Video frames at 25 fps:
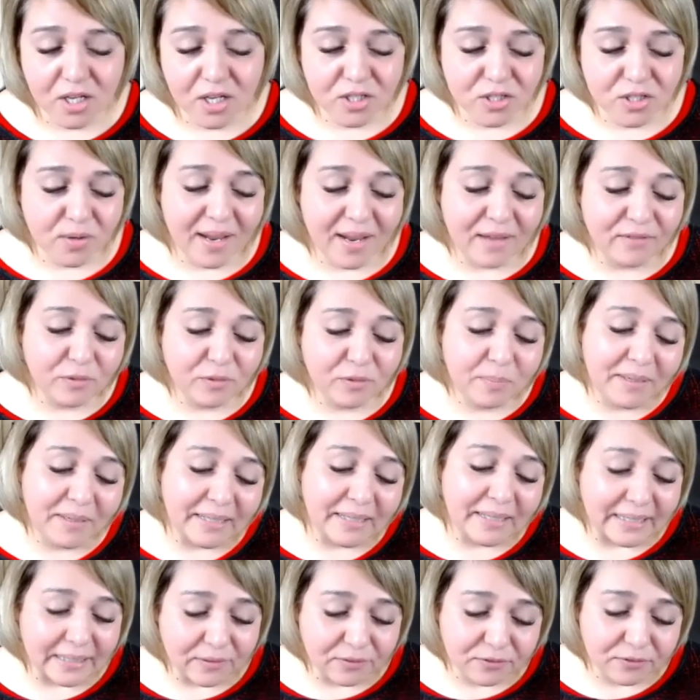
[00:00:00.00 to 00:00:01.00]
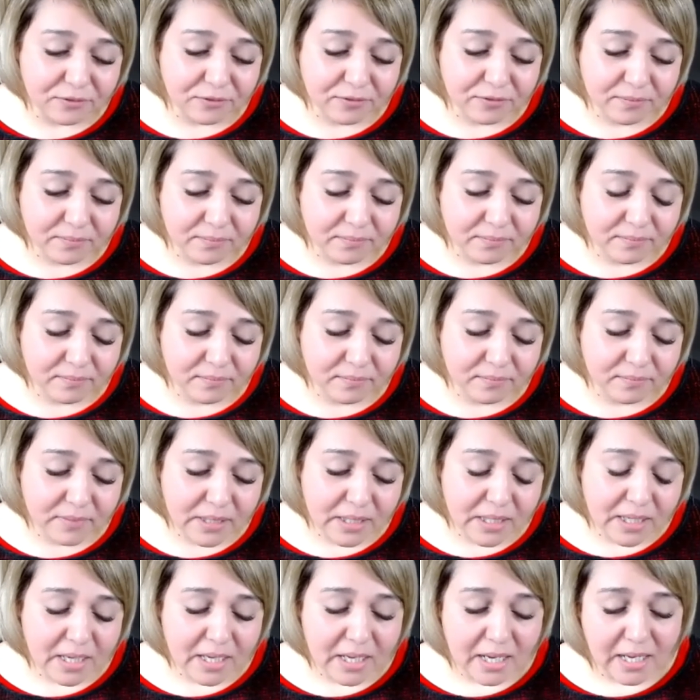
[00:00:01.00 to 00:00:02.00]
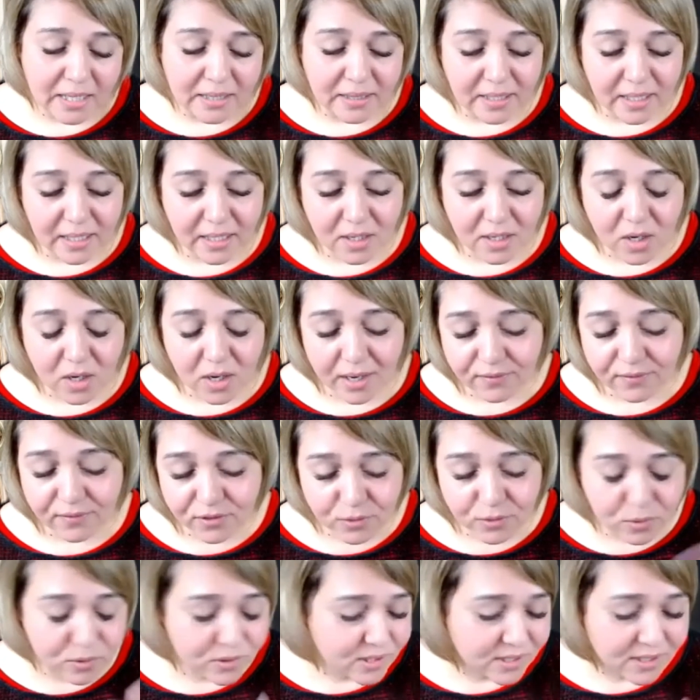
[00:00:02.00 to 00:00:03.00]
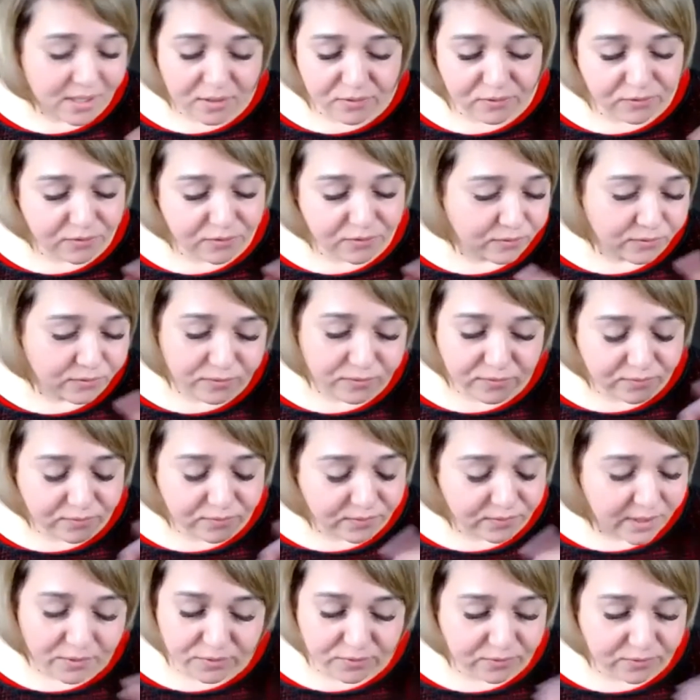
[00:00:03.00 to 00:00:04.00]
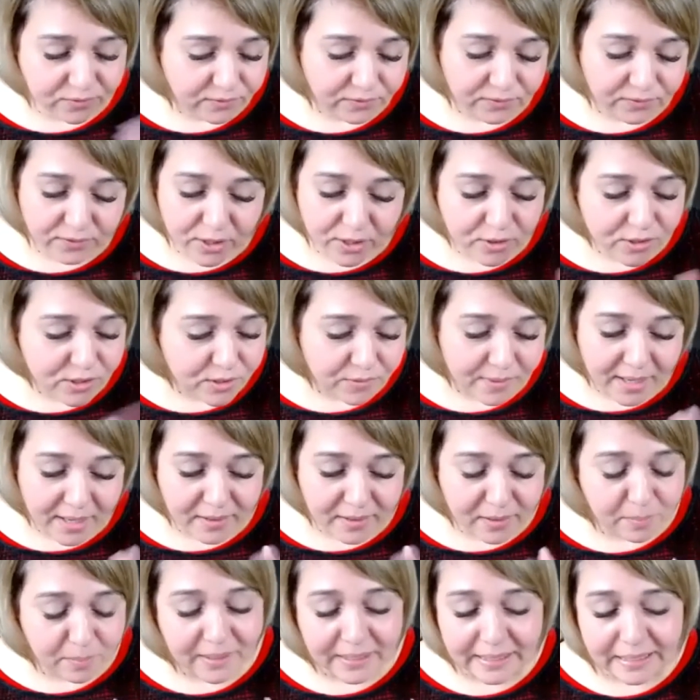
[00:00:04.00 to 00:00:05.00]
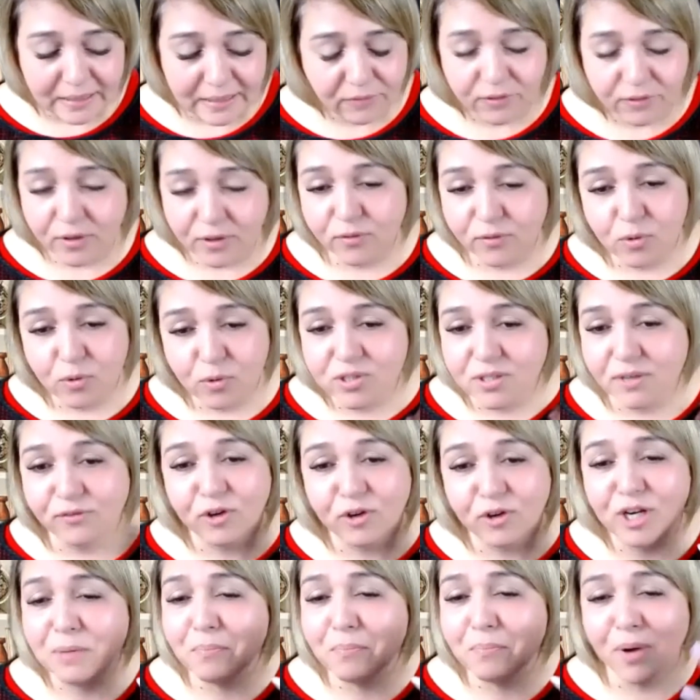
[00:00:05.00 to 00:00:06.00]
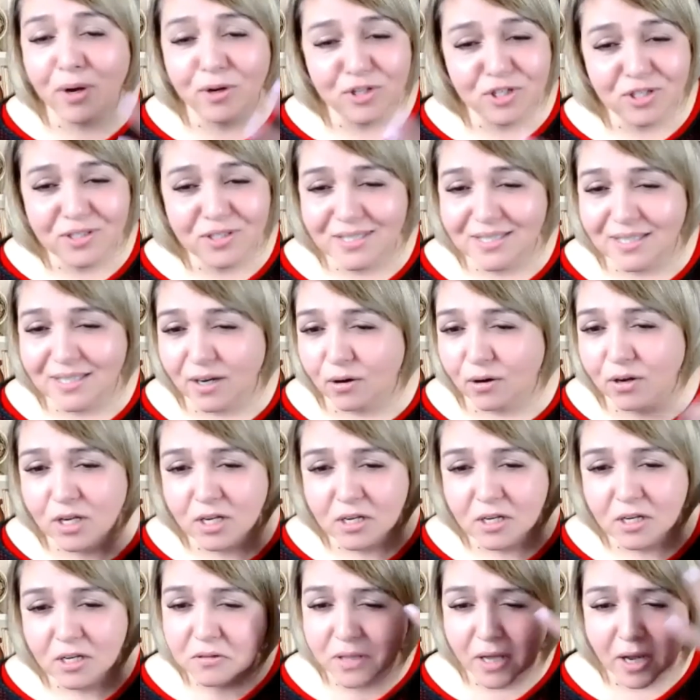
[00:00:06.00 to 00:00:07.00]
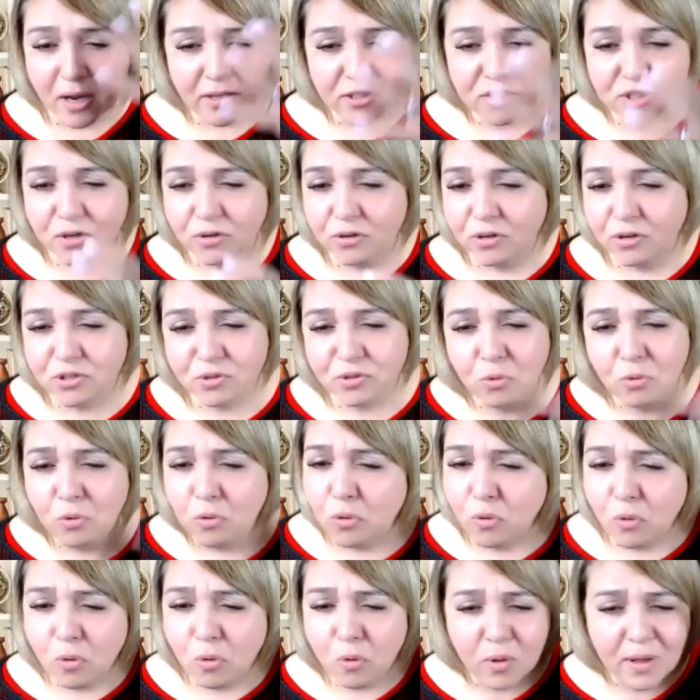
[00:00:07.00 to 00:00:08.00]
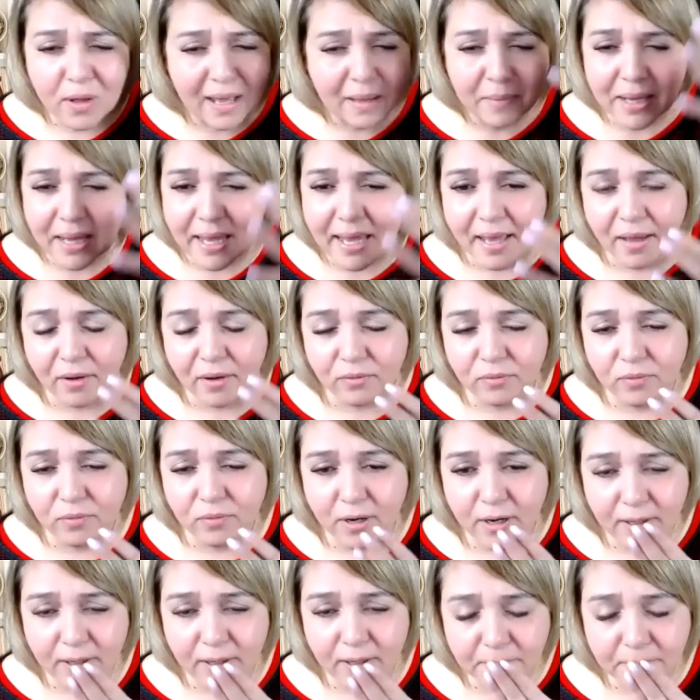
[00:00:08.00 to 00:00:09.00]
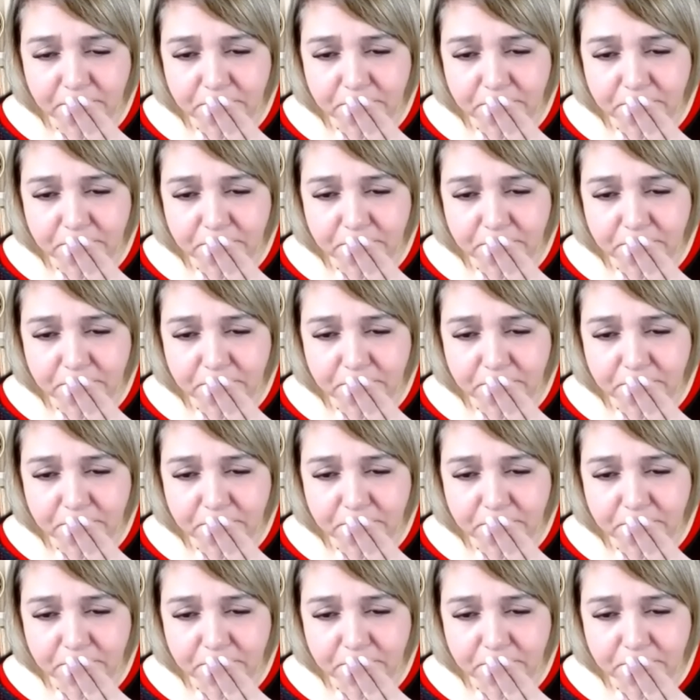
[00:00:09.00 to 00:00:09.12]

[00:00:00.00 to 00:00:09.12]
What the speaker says: So I have a belief, and then I have thoughts that float around the belief. And of course, I've got emotions that are, so it's all coming out, right?